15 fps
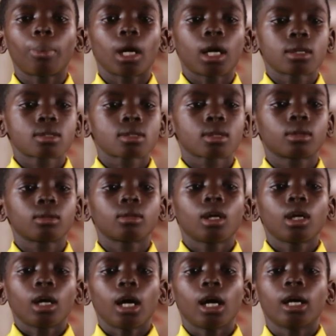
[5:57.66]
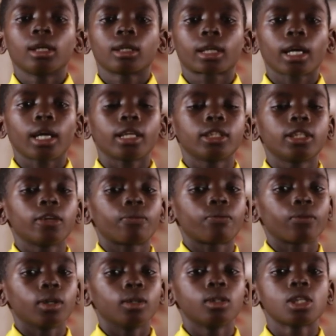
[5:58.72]
passed and Kende
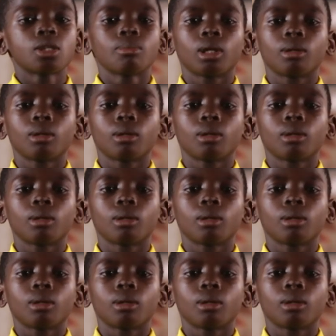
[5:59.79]
failed. His